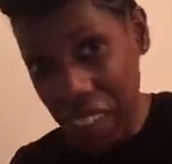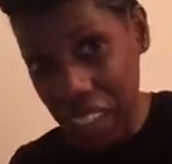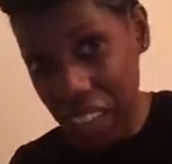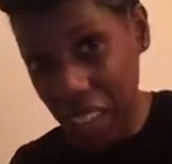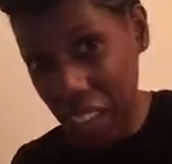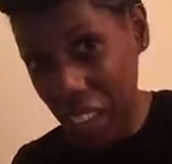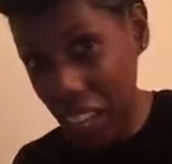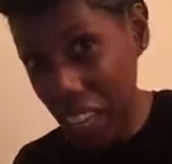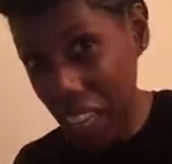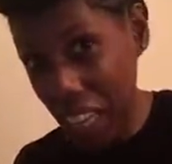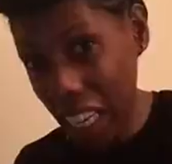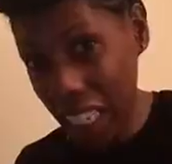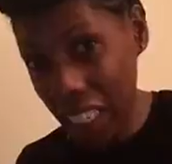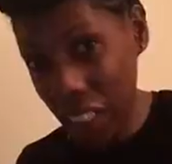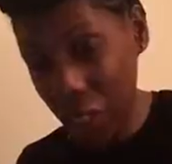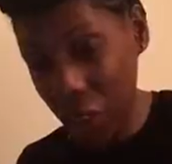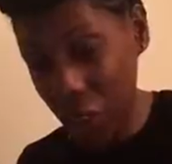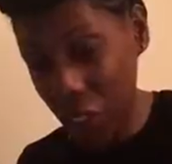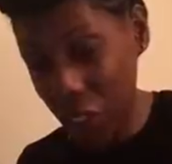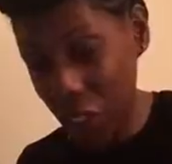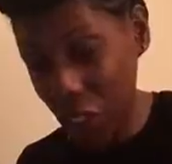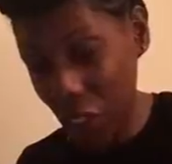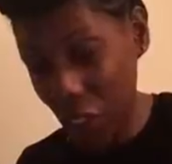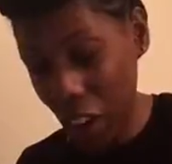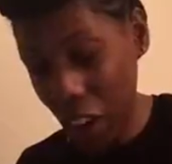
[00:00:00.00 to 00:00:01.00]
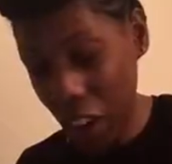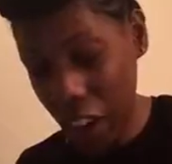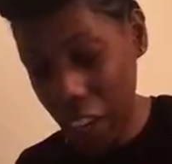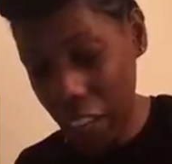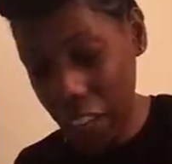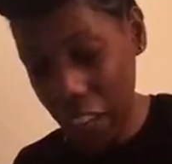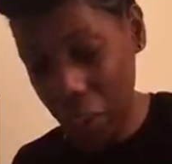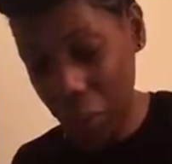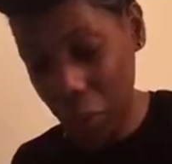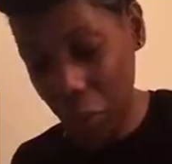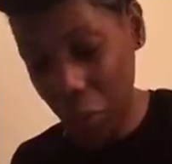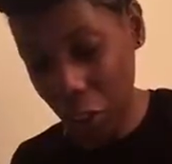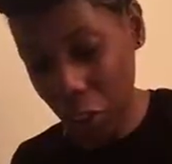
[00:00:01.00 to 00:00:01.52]
All I could do is try,
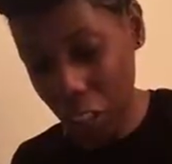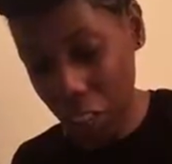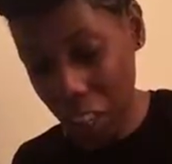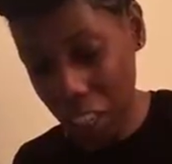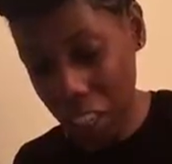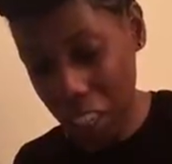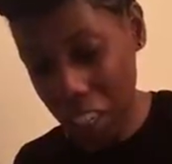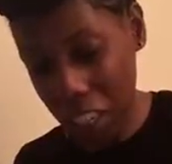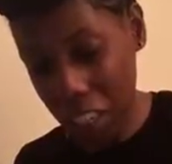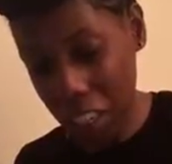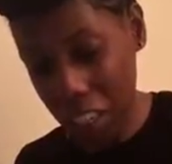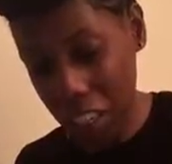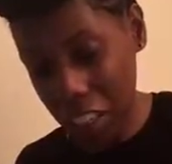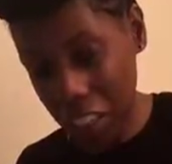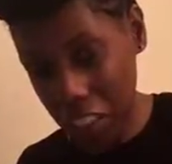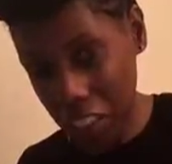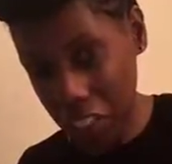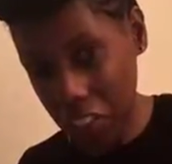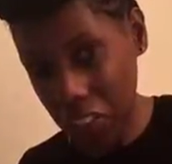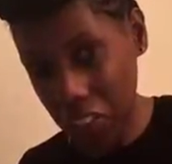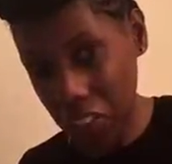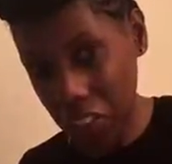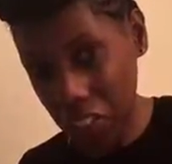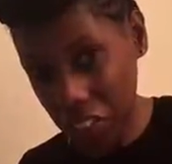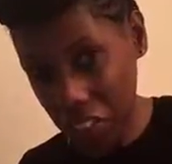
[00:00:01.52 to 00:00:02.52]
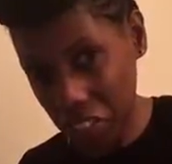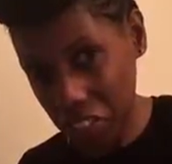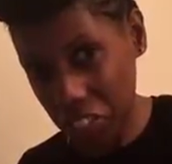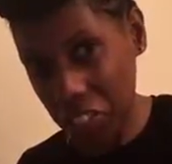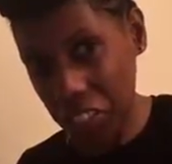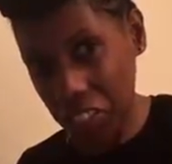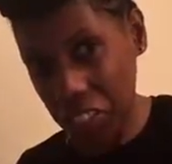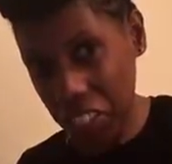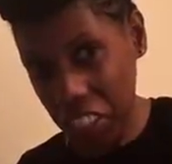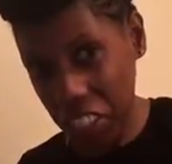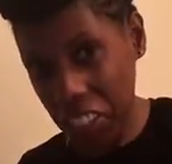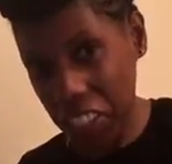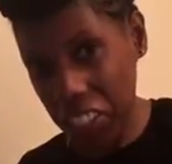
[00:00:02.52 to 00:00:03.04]
and I'm trying, and
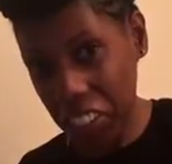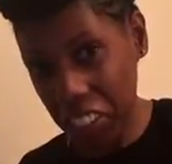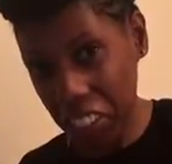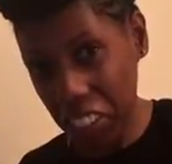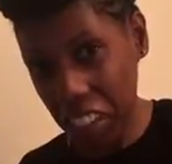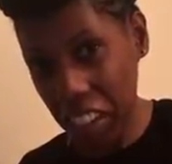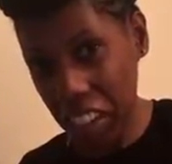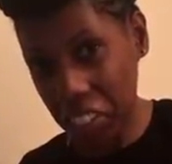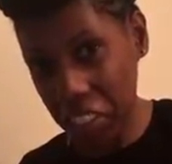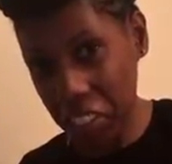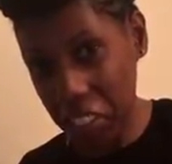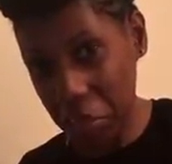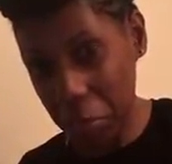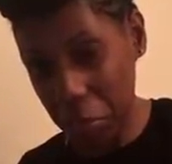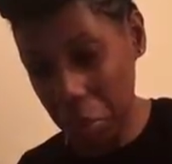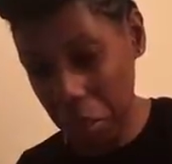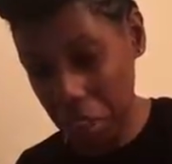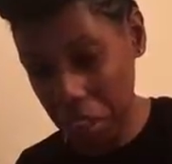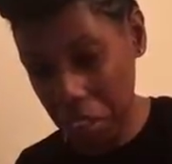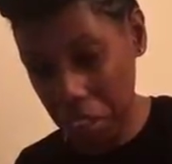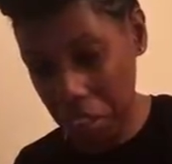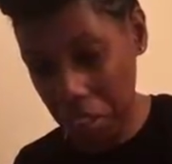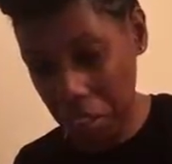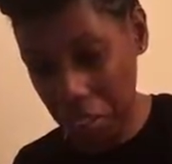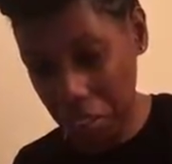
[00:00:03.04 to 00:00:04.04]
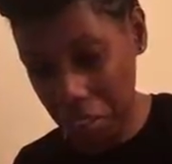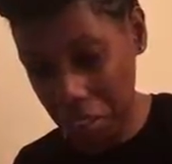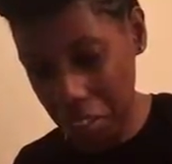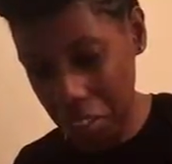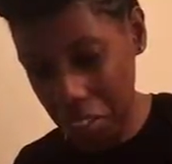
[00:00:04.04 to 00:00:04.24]
healthy habits paying off.